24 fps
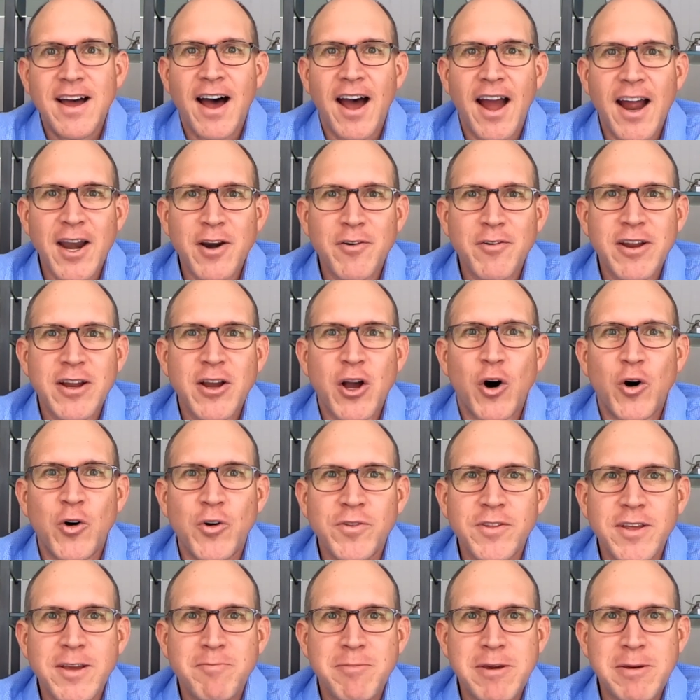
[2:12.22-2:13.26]
Hiring
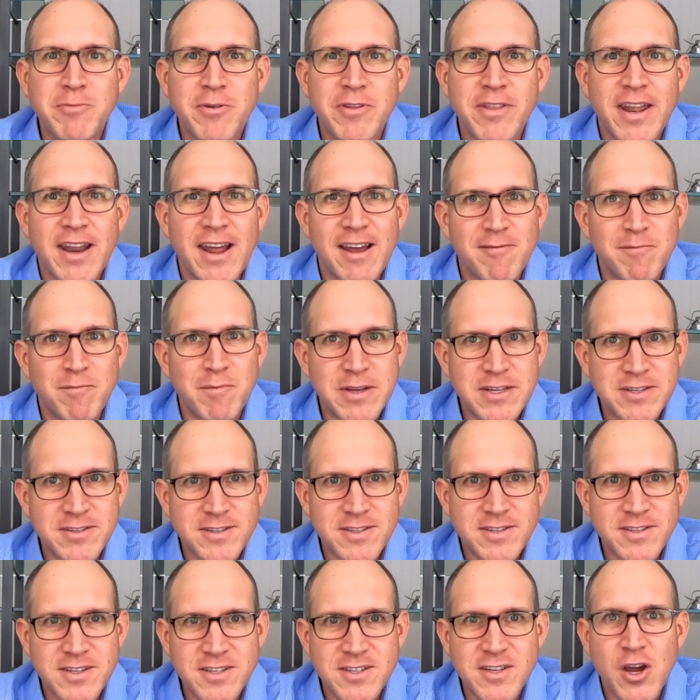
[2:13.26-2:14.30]
only people that have
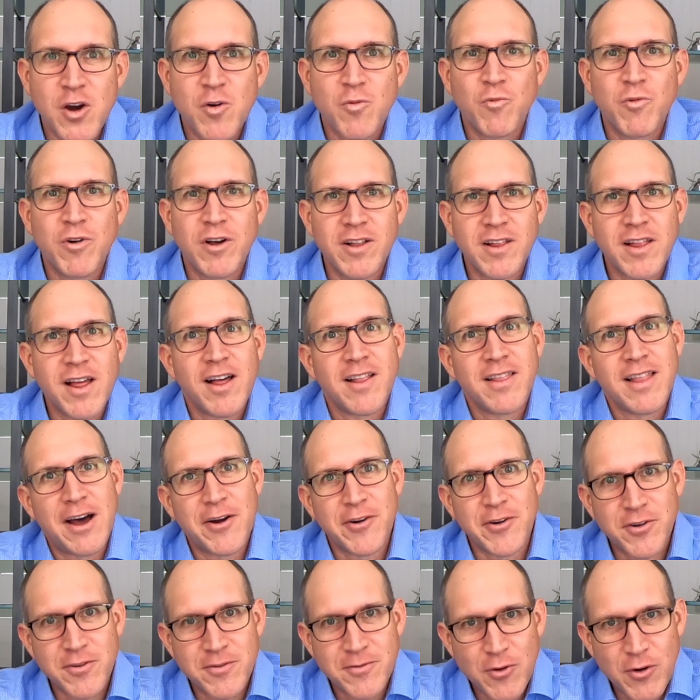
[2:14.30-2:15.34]
businesses will allow
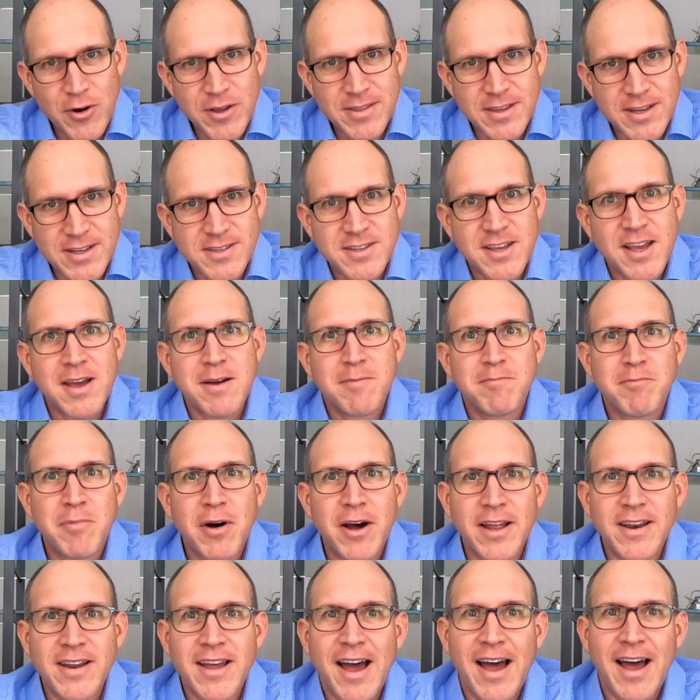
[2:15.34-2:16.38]
you to avoid this.
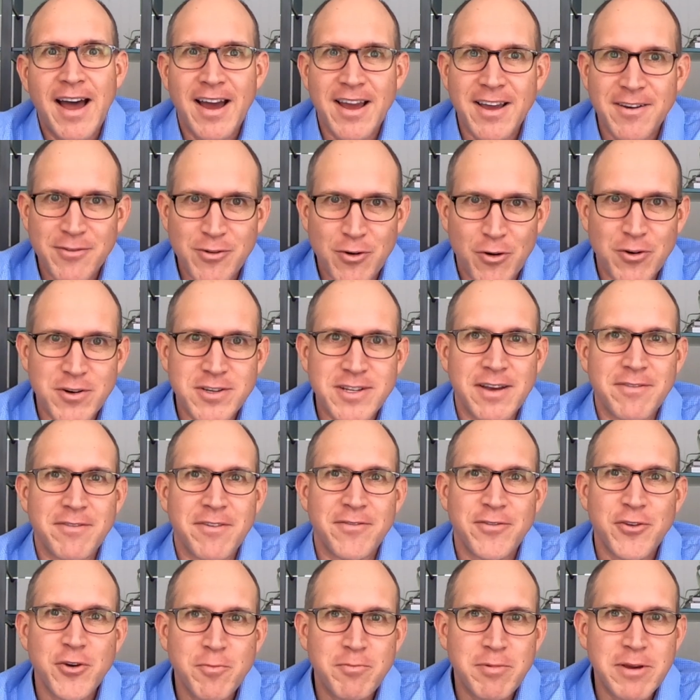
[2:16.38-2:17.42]
But I, of course, have a
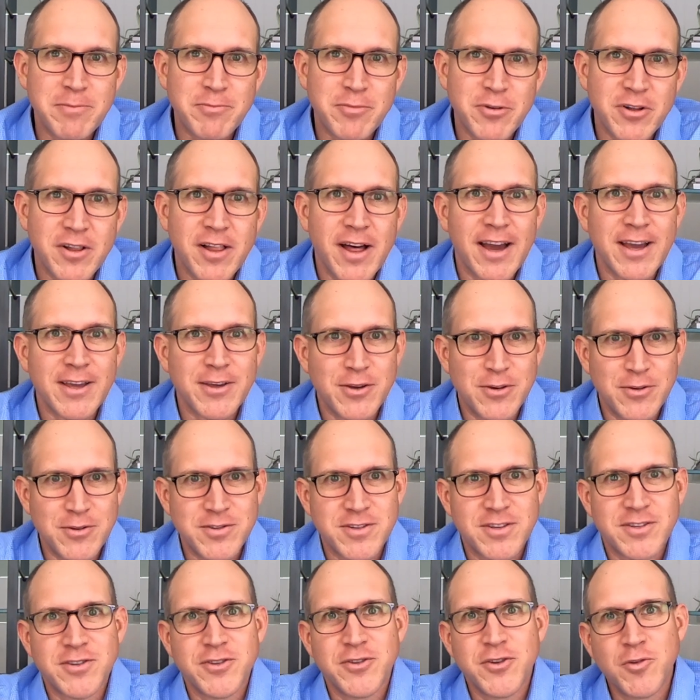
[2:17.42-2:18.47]
few people I
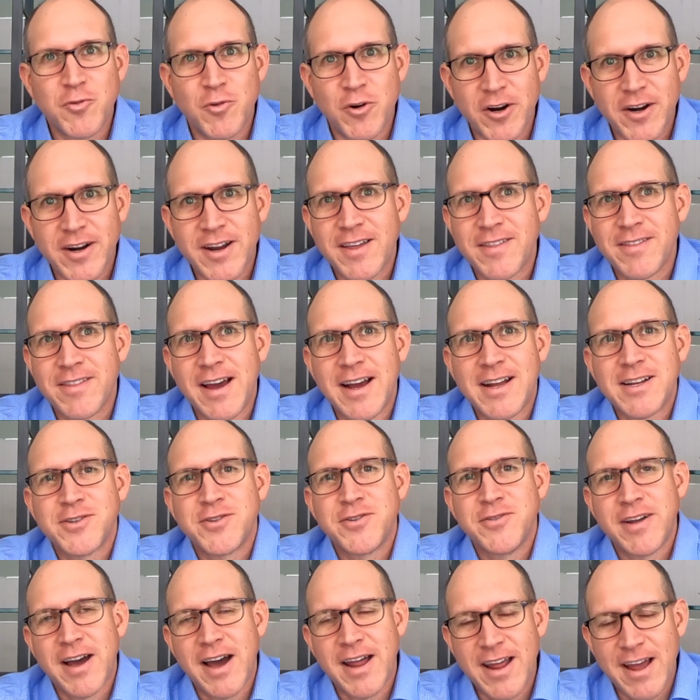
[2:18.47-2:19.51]
use to do work that
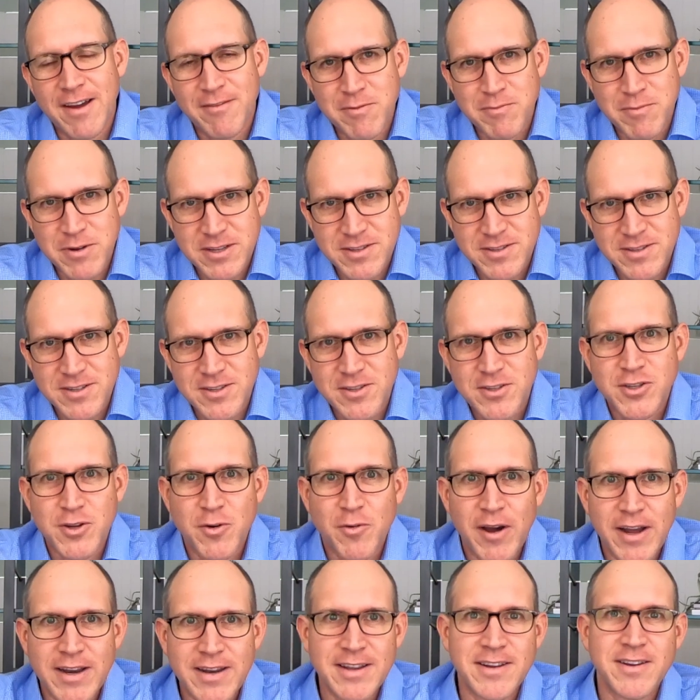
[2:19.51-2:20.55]
do not have a business,
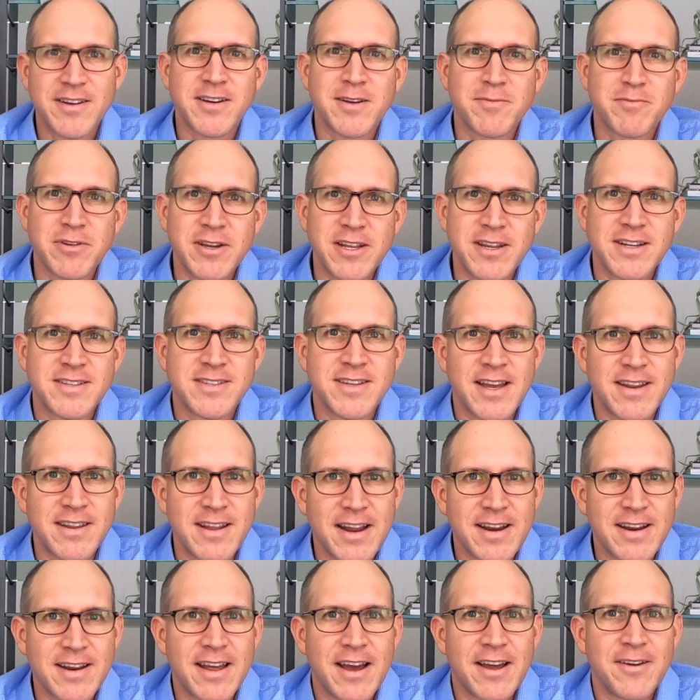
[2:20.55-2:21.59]
so I need to complete a
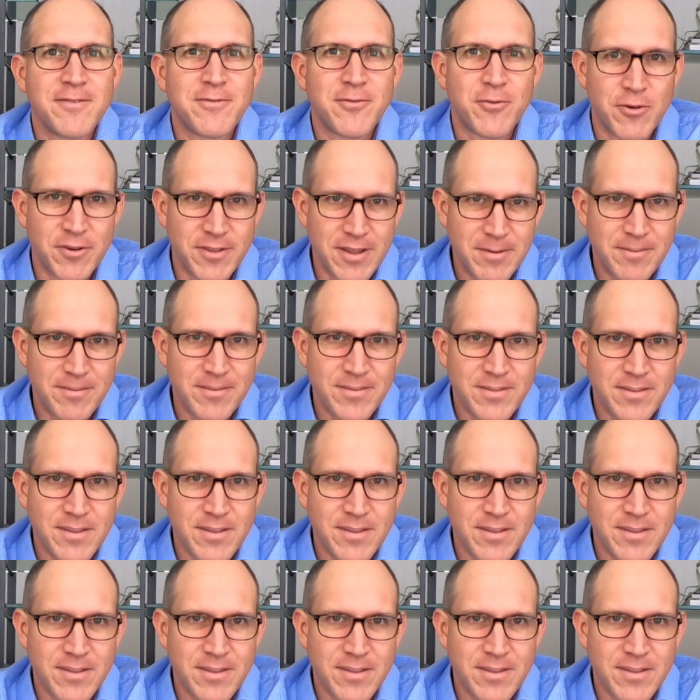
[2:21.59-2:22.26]
1099 for them.